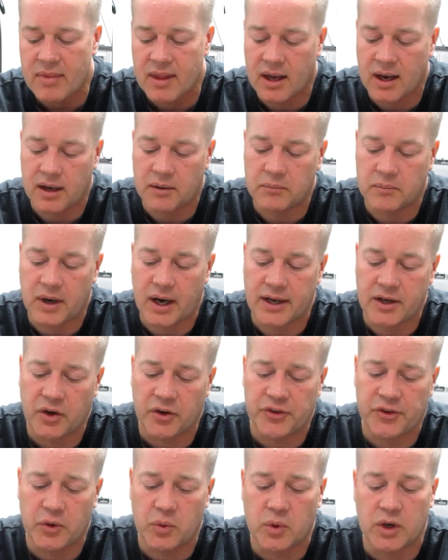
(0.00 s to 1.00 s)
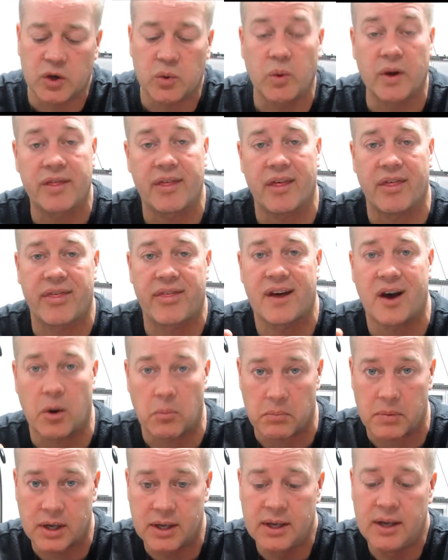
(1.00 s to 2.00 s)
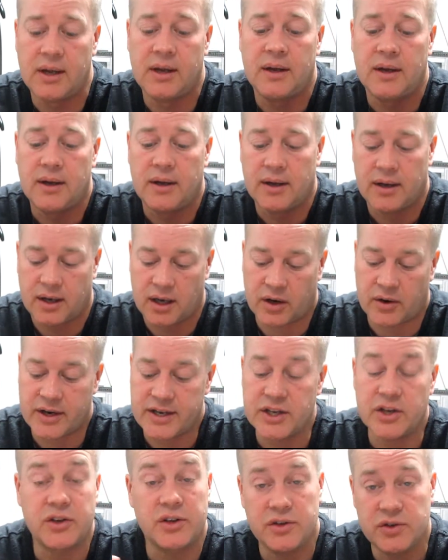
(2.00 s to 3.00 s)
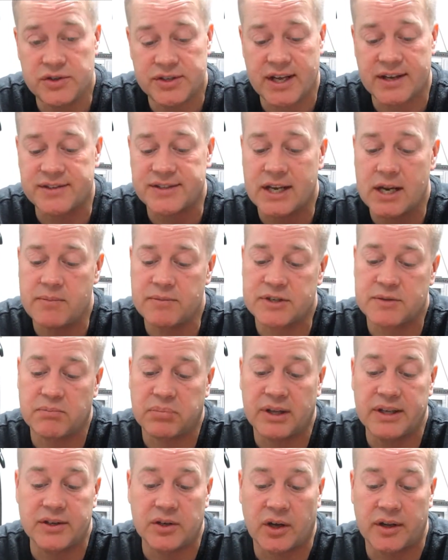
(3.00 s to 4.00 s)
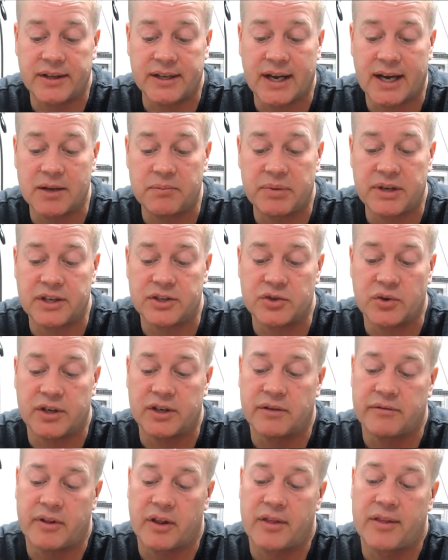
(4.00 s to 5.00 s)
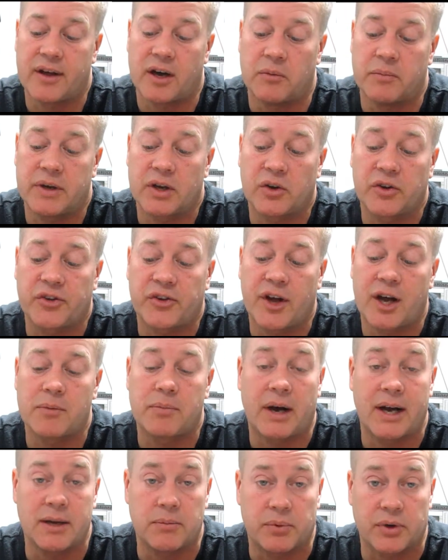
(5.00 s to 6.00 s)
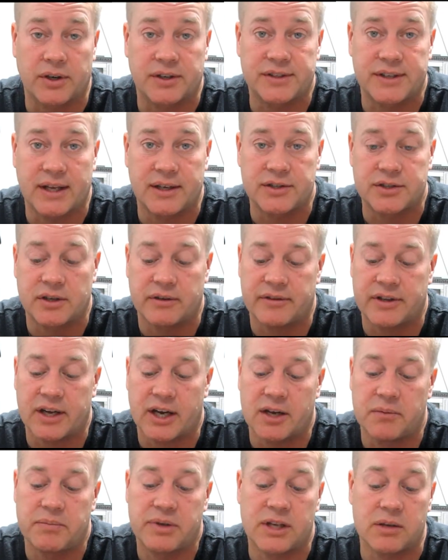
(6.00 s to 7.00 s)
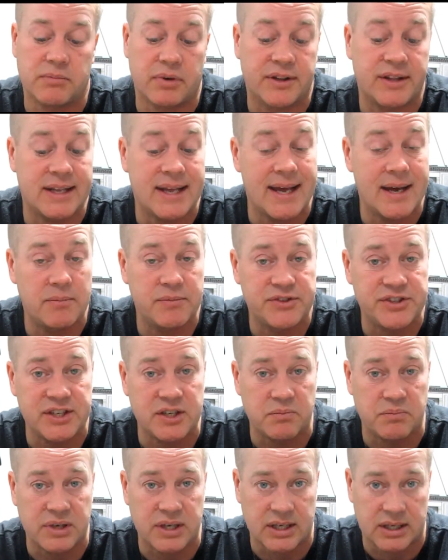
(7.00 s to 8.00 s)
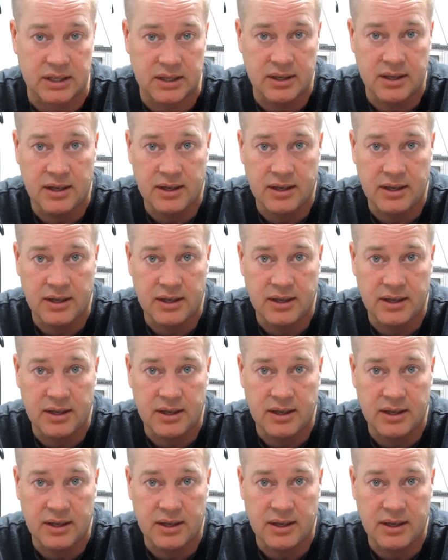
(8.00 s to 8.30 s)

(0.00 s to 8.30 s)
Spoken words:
I also work with the thumb. All right, you can use that same splint on the IP joint of the thumb. It'll stop hyperextension of the IP, but the MCP